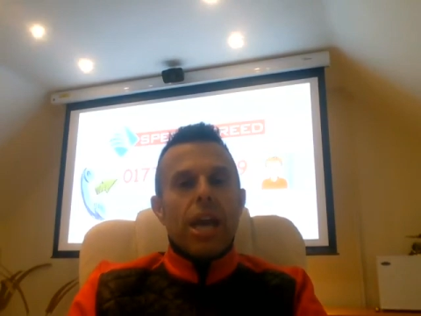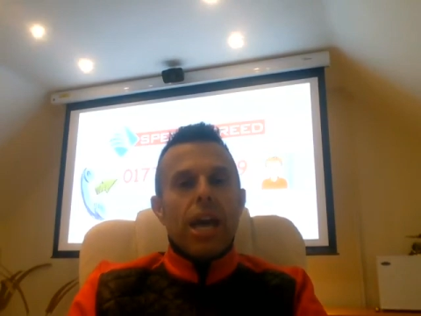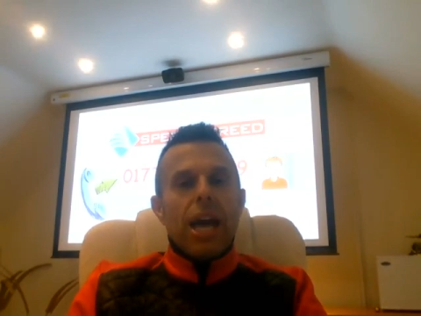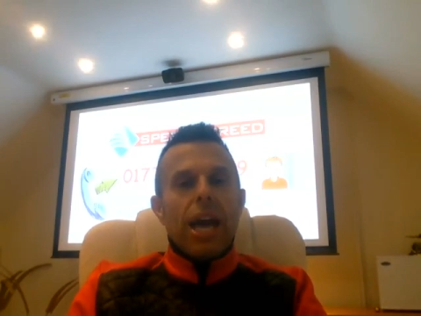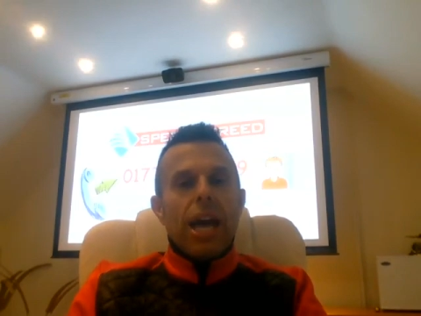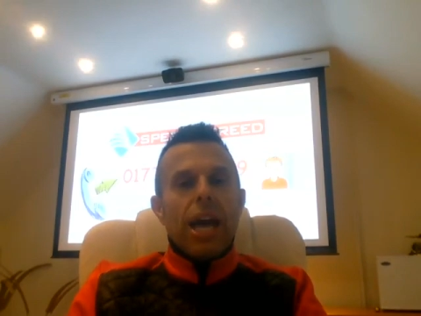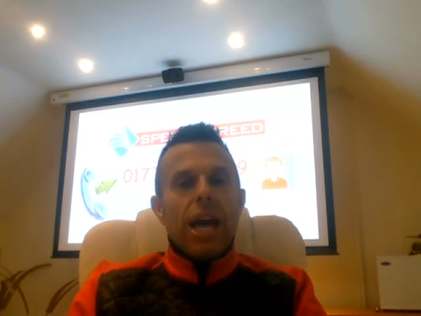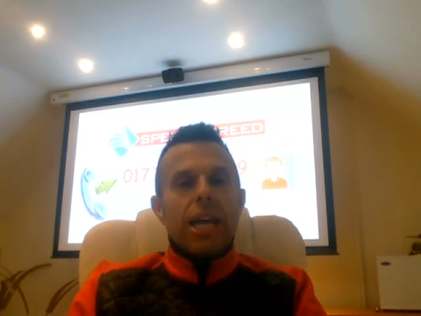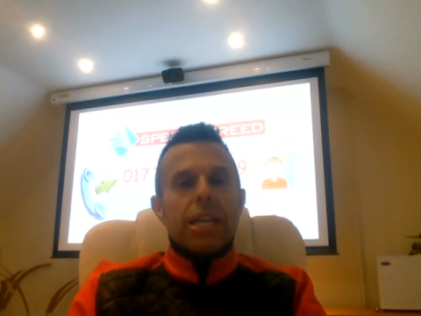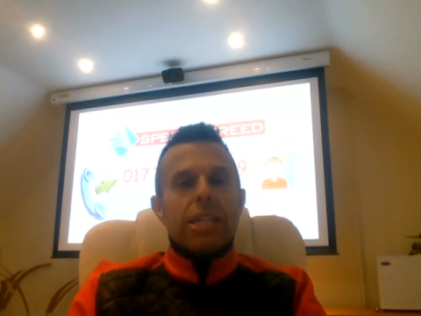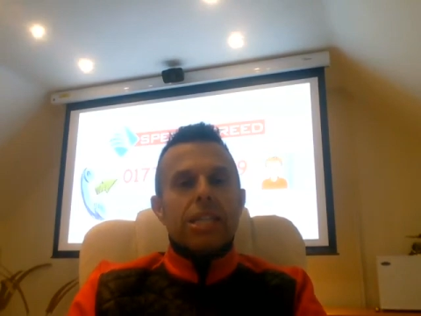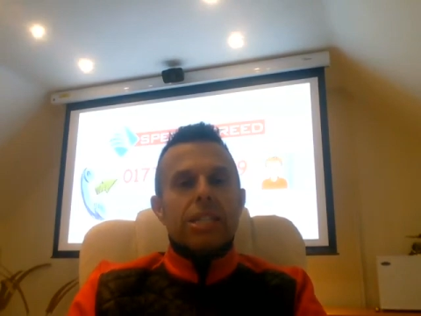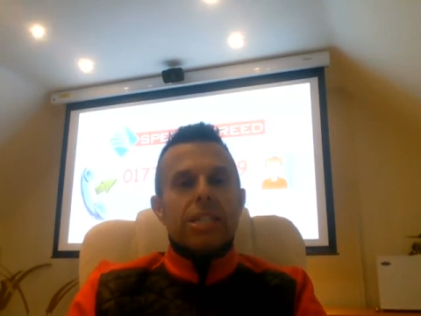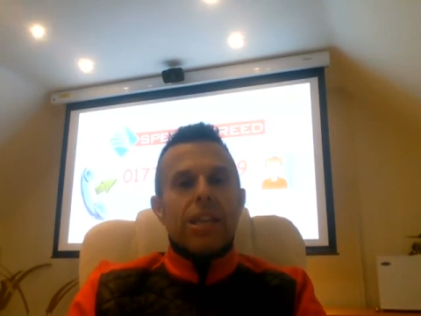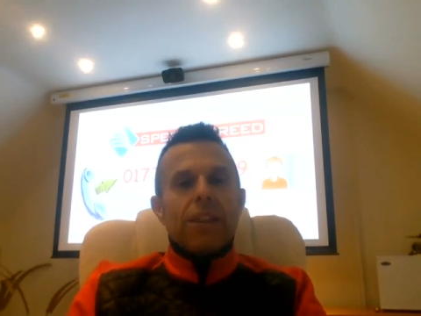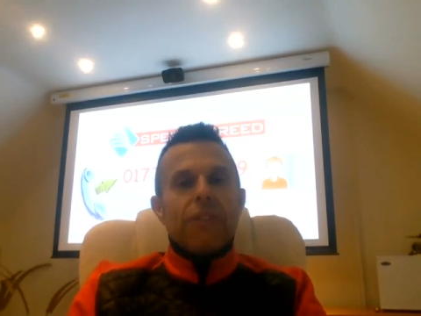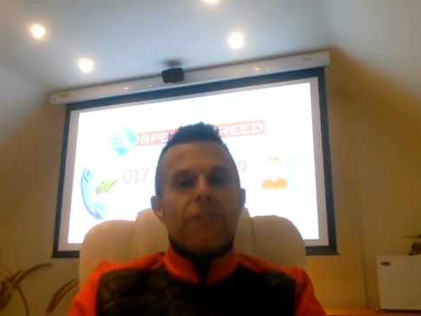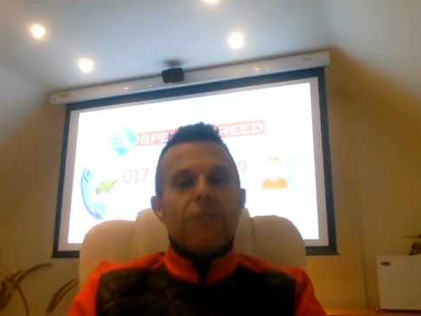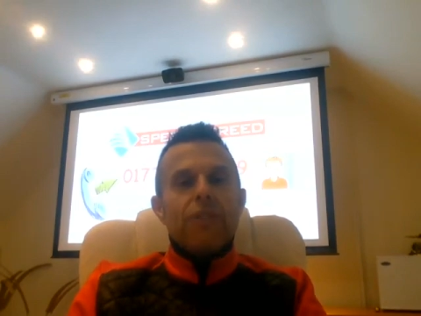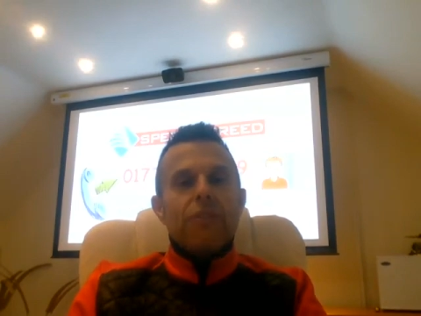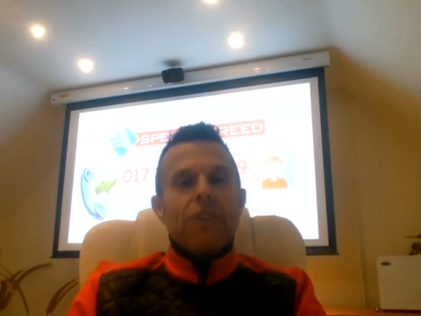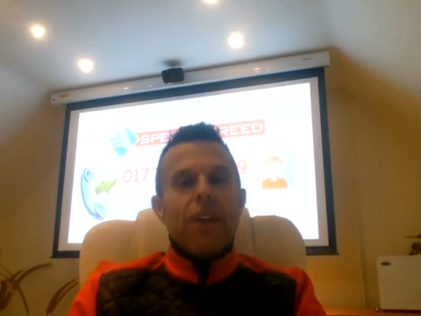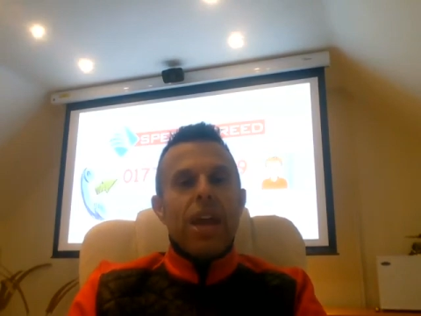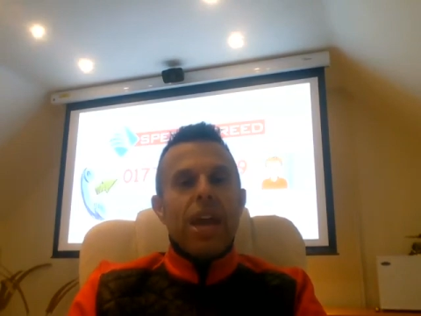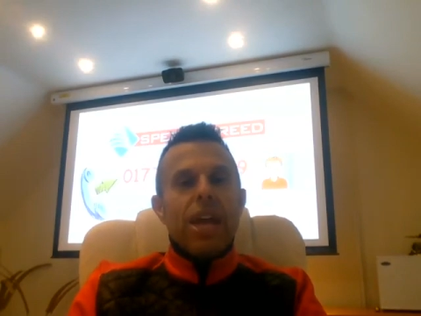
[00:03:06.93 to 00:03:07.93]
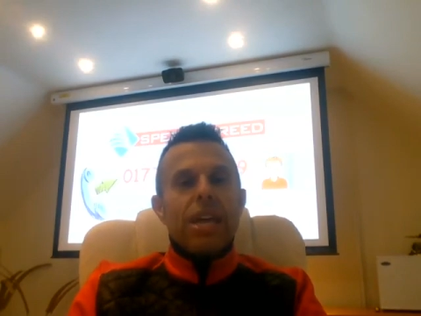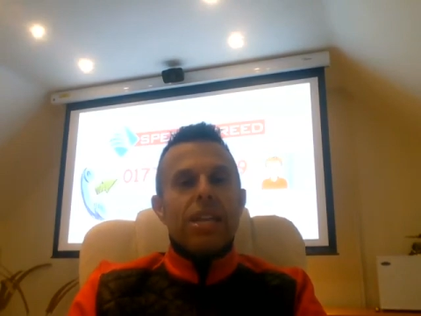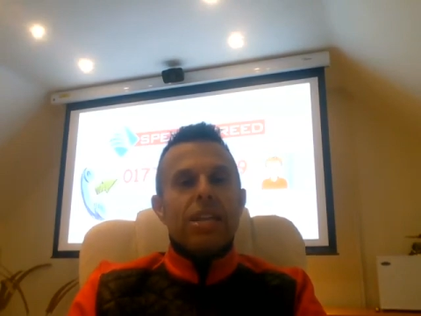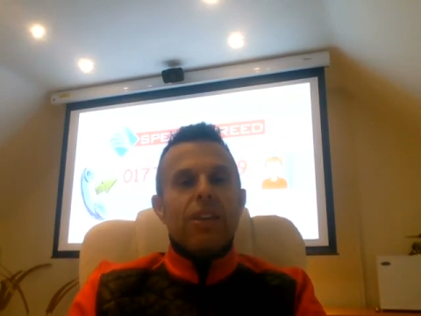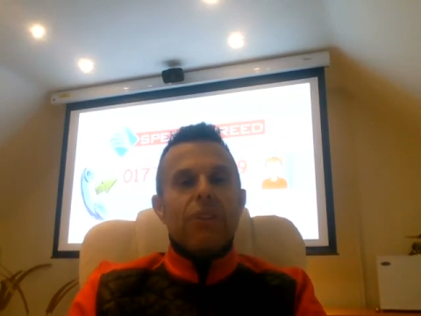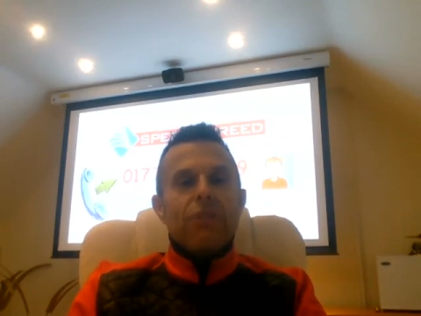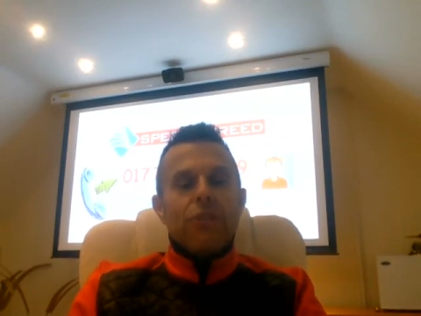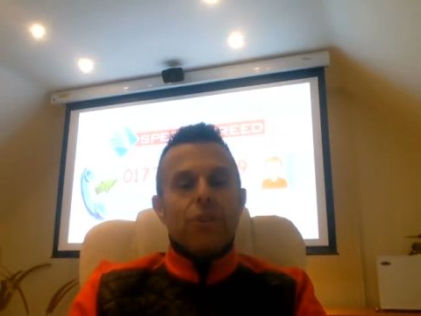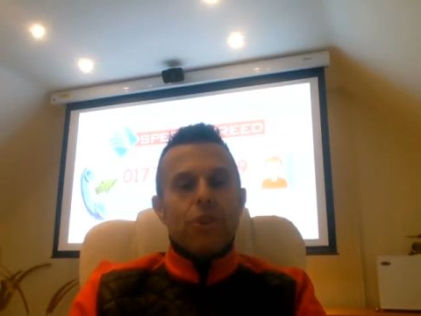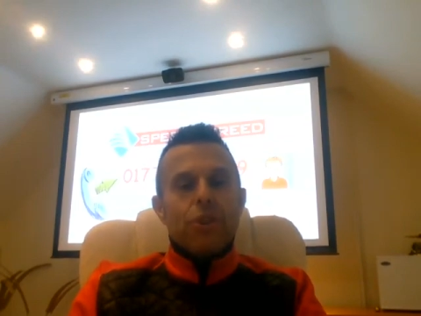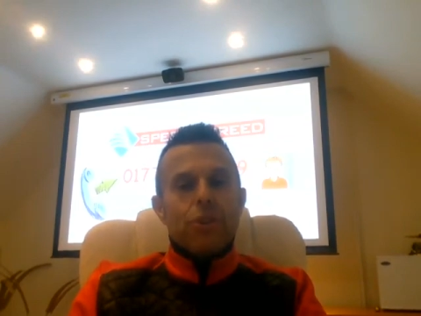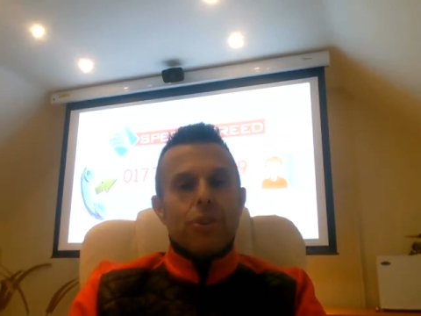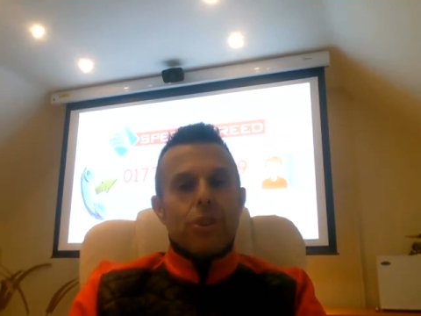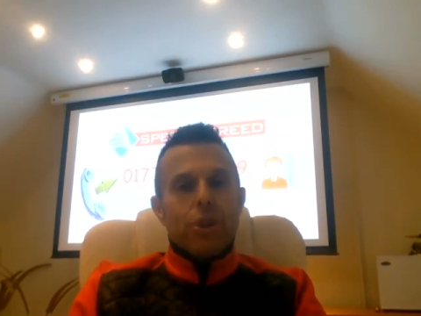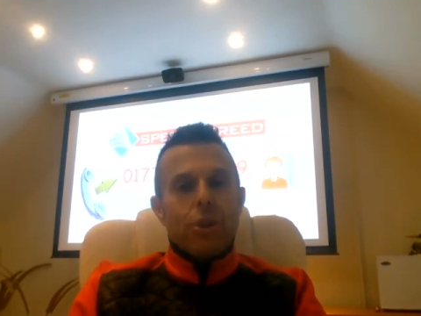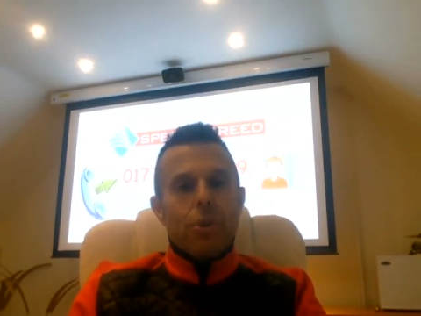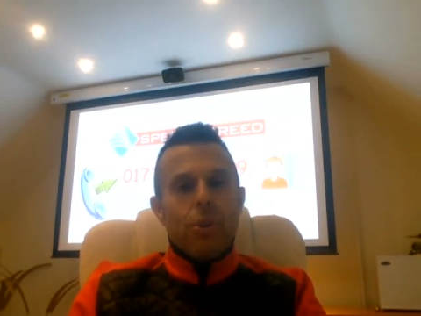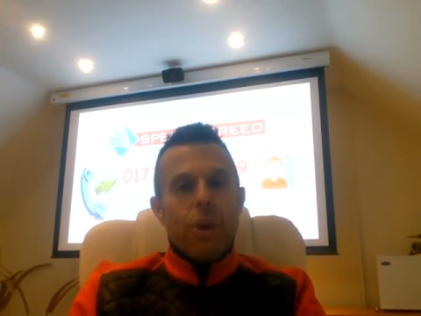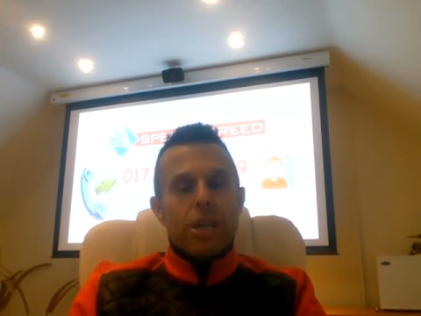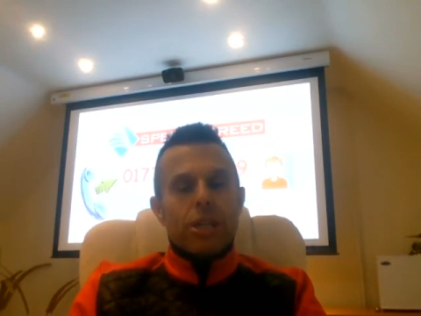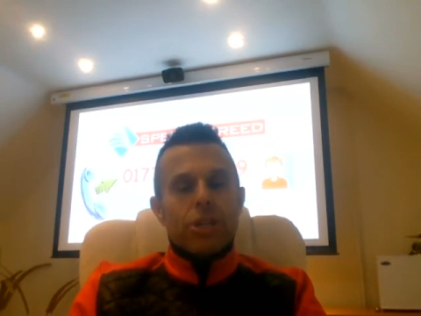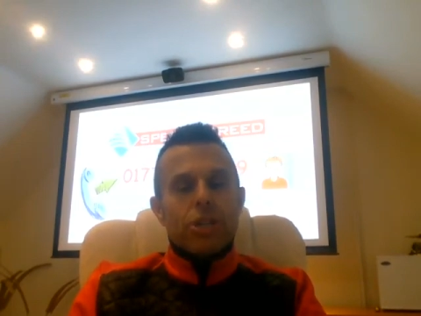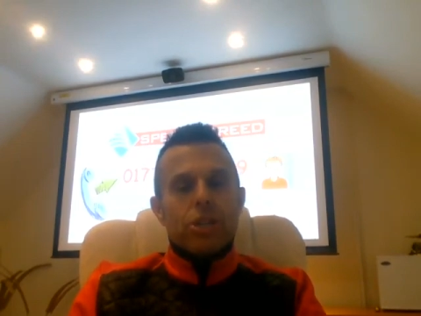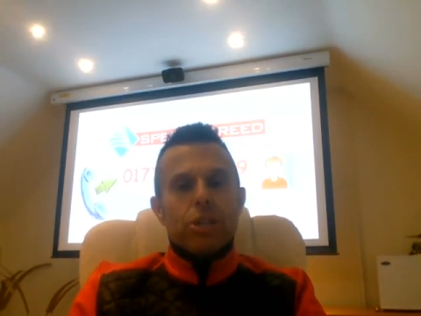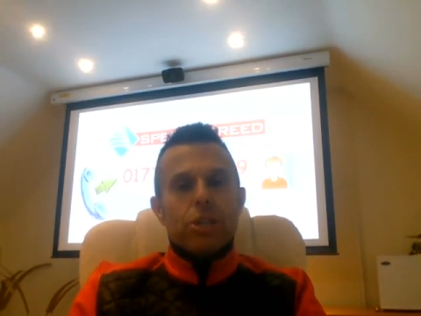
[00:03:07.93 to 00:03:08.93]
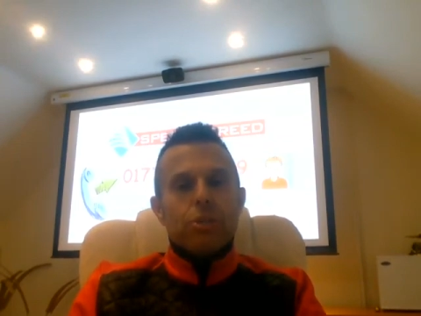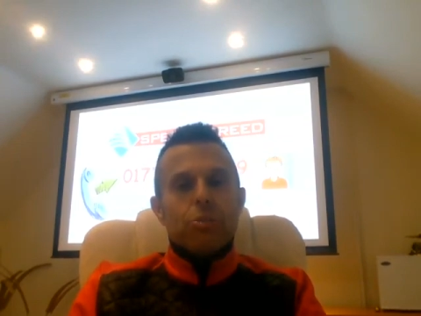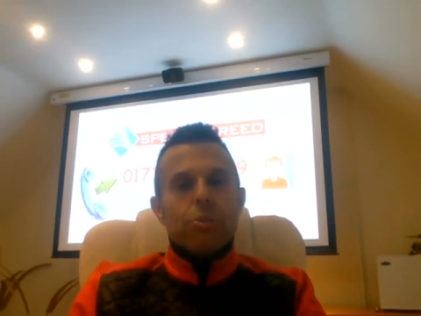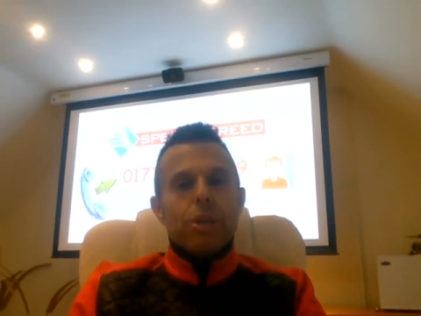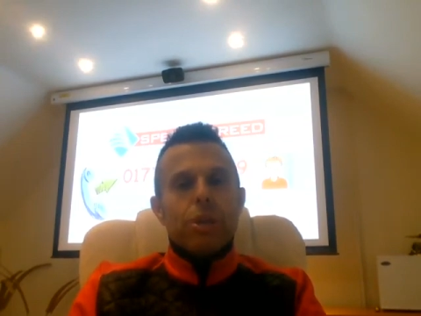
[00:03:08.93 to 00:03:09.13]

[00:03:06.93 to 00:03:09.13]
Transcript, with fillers: And if you've any further questions,